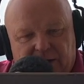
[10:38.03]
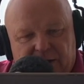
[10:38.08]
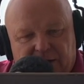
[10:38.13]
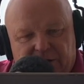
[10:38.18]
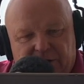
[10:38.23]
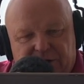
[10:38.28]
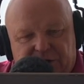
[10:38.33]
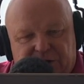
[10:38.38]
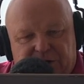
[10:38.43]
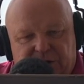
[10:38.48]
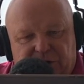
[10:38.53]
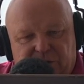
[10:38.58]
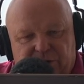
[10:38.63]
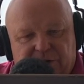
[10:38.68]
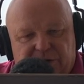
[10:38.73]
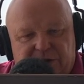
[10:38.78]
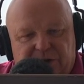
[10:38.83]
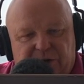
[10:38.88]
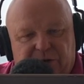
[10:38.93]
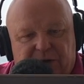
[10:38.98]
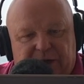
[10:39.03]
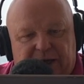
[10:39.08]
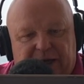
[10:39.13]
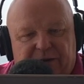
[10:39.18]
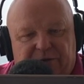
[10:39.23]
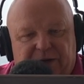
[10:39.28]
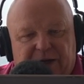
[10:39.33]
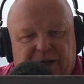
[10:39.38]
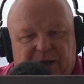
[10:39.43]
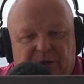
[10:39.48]
students who
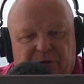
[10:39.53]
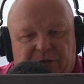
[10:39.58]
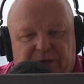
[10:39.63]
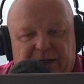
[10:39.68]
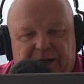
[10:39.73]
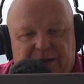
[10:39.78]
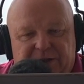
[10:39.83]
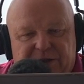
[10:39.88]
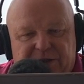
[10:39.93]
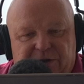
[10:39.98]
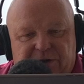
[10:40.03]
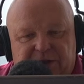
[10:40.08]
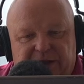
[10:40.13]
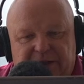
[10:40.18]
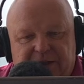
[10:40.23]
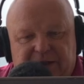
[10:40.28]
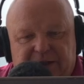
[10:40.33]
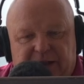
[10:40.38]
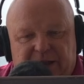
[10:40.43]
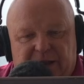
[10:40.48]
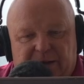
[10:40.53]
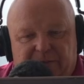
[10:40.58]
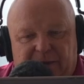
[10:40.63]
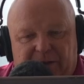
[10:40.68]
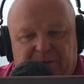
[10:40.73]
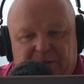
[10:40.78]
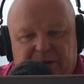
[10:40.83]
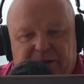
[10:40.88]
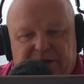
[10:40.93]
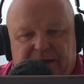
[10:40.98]
carry out their studies in the
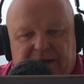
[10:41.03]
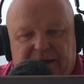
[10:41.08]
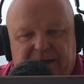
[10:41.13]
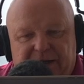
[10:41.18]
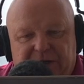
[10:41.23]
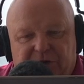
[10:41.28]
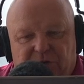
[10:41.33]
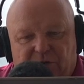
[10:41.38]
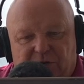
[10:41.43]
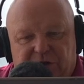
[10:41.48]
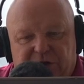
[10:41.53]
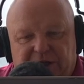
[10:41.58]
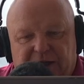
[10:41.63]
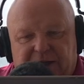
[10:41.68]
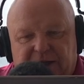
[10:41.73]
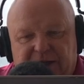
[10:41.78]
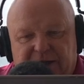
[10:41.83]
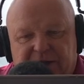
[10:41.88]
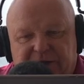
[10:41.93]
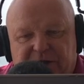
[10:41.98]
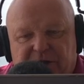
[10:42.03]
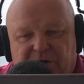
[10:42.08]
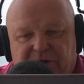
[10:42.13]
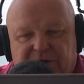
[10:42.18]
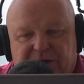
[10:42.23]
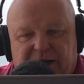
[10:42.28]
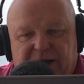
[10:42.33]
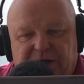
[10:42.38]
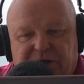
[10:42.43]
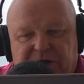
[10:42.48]
member states or Schengen
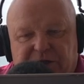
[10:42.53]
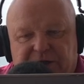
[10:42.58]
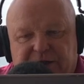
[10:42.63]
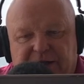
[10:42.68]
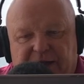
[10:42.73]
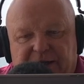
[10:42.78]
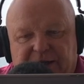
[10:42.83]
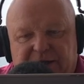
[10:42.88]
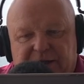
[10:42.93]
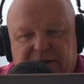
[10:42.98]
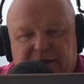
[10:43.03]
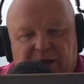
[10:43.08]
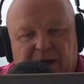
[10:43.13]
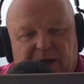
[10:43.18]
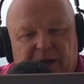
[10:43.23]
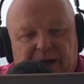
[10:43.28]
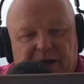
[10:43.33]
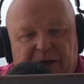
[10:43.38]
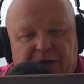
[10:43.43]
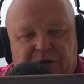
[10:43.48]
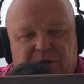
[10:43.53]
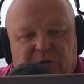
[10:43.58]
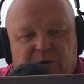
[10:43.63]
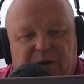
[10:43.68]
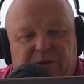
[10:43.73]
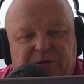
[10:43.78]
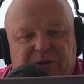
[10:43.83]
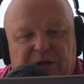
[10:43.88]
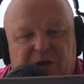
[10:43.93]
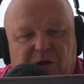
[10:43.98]
Association states and who
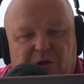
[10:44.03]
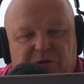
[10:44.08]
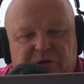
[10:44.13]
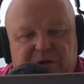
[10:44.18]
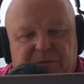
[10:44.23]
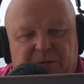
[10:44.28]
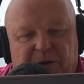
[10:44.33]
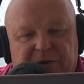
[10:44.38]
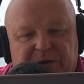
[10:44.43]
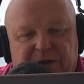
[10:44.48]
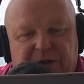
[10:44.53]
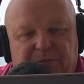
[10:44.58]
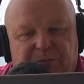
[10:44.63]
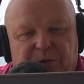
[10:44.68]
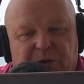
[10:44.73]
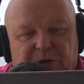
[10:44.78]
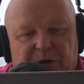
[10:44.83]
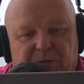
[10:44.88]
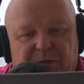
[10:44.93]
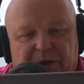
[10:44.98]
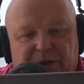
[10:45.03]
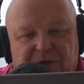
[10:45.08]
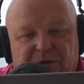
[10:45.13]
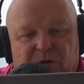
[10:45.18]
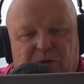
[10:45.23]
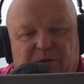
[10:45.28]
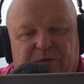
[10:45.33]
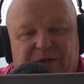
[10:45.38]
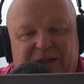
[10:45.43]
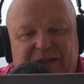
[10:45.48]
have the corresponding permit
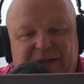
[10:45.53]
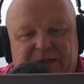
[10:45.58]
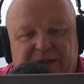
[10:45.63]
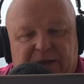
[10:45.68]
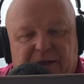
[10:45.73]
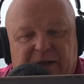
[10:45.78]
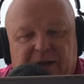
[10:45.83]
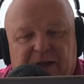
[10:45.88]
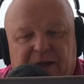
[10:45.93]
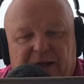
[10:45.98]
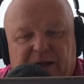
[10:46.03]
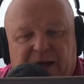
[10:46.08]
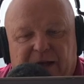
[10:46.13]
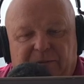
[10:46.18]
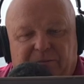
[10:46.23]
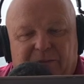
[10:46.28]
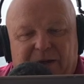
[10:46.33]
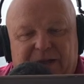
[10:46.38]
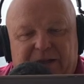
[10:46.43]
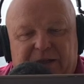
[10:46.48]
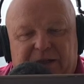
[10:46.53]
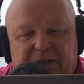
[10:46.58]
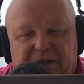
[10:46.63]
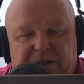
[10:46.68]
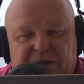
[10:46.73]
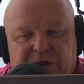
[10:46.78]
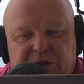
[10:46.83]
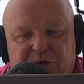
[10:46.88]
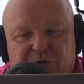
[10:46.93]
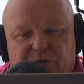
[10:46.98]
or visa and medical
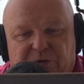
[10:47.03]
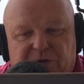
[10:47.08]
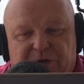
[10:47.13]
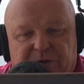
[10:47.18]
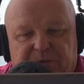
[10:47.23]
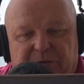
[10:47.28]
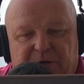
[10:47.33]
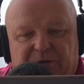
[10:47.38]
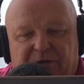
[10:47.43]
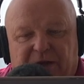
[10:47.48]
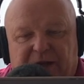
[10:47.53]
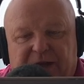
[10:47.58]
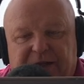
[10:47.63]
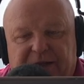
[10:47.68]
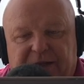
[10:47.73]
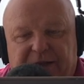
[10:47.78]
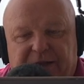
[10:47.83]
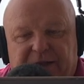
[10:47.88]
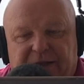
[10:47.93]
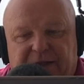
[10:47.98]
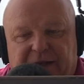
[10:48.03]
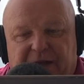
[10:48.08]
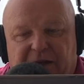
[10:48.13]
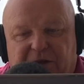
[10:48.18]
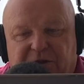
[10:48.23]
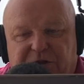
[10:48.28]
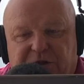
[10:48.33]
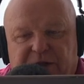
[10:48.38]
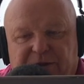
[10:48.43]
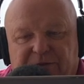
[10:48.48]
insurance provided that they are
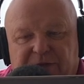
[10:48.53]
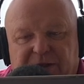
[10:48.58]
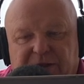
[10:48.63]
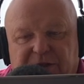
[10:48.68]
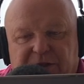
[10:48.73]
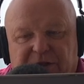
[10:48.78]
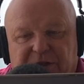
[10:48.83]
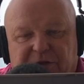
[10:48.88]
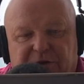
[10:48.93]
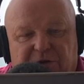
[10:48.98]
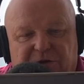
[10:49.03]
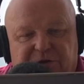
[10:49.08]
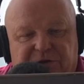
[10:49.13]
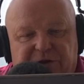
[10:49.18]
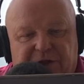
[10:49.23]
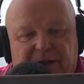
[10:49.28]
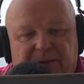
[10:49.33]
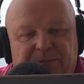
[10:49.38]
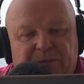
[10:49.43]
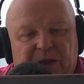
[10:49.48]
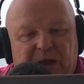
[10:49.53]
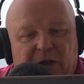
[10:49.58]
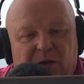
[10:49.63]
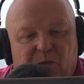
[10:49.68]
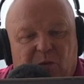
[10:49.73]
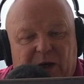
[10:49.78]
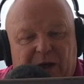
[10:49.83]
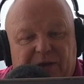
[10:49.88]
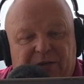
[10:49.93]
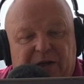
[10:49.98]
traveling to the country
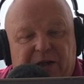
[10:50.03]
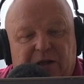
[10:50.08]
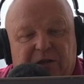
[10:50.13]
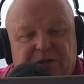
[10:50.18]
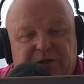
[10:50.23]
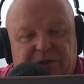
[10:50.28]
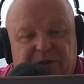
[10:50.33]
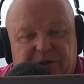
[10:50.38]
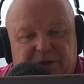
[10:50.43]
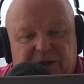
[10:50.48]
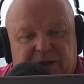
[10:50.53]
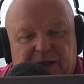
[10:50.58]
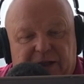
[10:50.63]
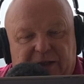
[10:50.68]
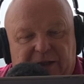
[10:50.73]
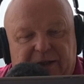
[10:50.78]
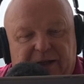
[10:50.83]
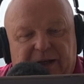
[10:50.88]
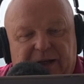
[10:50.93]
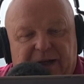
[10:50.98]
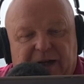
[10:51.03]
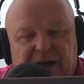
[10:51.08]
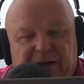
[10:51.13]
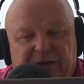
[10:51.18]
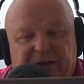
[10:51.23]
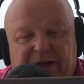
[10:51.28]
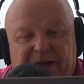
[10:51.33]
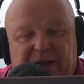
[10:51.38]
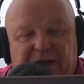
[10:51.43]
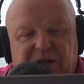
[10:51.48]
where they are studying and
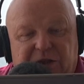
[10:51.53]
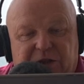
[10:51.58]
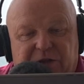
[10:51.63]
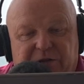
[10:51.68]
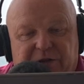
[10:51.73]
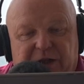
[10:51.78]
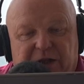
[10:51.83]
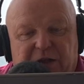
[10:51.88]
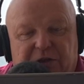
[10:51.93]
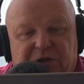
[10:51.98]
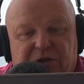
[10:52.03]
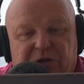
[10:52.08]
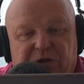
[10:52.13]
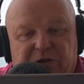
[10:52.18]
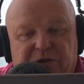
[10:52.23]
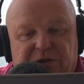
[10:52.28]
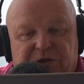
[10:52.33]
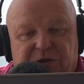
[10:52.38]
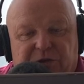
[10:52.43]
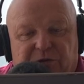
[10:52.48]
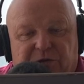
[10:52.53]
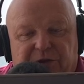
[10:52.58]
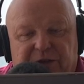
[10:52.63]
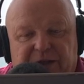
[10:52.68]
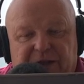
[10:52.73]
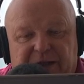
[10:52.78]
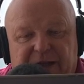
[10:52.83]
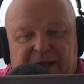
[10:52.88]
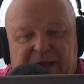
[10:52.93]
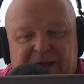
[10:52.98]
that entry occurs during
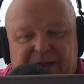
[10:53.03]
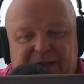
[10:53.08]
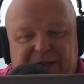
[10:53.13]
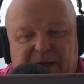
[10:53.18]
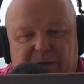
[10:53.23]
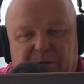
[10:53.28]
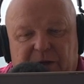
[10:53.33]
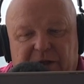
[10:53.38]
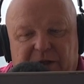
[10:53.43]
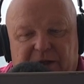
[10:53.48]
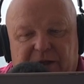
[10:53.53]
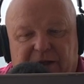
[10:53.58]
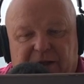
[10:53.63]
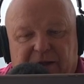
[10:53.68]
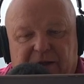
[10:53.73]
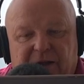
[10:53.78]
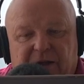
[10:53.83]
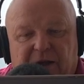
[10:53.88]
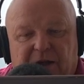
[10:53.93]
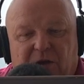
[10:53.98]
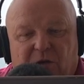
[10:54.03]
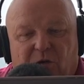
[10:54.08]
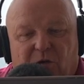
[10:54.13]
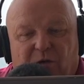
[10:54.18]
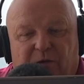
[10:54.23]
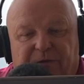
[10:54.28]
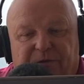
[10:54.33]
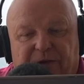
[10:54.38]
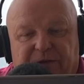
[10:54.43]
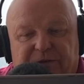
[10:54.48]
the academic year
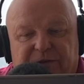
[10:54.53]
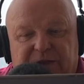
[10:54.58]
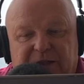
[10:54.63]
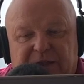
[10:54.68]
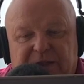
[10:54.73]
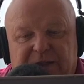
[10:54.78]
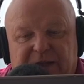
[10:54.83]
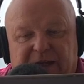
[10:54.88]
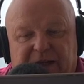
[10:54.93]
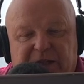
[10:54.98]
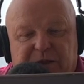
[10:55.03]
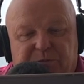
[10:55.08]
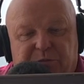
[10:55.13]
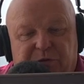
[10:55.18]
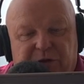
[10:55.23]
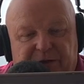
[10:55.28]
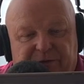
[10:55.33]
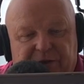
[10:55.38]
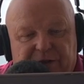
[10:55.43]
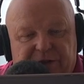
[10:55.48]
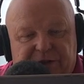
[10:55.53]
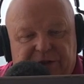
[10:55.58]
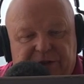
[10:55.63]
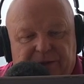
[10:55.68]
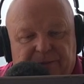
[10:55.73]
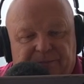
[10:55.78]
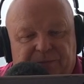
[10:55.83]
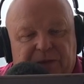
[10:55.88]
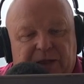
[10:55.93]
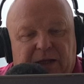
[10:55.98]
or 15 days previous.
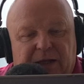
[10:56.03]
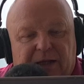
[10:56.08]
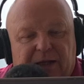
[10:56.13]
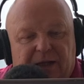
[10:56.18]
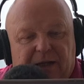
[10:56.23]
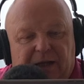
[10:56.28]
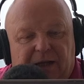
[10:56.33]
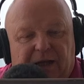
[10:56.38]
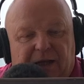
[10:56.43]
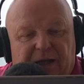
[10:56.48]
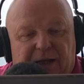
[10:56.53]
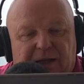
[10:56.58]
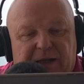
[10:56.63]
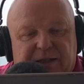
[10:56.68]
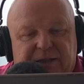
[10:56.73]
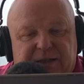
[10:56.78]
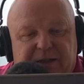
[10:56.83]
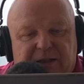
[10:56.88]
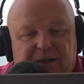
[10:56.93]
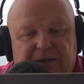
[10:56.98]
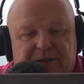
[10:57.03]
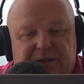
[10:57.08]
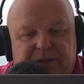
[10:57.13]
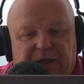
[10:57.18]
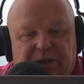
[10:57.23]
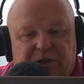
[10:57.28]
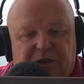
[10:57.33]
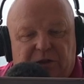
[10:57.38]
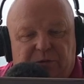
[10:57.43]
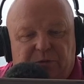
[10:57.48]
Highly skilled
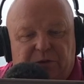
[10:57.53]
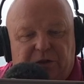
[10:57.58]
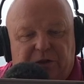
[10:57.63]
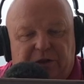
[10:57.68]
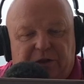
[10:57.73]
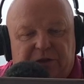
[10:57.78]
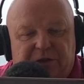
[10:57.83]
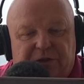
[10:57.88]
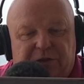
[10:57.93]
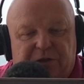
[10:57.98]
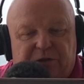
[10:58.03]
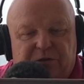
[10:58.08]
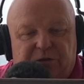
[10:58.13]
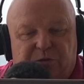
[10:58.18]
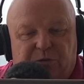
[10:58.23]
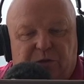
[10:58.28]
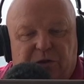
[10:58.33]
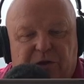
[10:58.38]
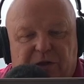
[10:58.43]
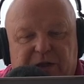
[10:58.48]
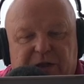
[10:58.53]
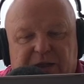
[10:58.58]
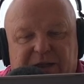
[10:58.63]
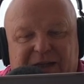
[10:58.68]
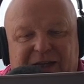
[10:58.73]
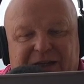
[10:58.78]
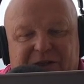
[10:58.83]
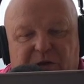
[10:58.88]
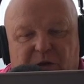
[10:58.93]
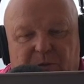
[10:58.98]
essential workers whose work
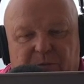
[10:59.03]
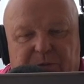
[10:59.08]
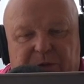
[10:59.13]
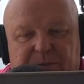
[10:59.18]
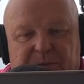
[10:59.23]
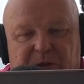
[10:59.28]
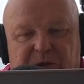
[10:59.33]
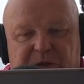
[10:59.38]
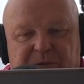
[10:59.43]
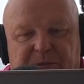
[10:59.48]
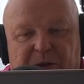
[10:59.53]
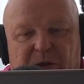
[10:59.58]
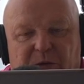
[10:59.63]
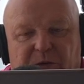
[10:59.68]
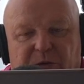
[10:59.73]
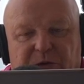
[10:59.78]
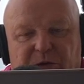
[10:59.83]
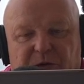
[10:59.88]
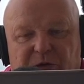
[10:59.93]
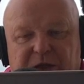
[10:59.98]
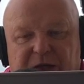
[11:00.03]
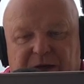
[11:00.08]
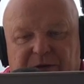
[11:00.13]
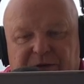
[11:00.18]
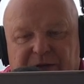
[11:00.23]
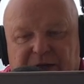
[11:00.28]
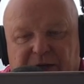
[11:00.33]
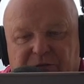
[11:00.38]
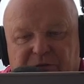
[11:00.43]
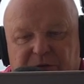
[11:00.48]
cannot be postponed or
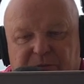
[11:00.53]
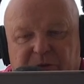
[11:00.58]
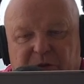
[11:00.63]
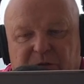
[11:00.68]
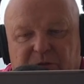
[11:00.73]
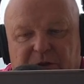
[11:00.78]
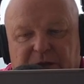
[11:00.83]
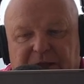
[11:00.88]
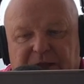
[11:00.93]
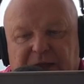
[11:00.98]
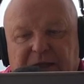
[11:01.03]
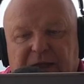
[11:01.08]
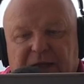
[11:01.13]
carried out remotely,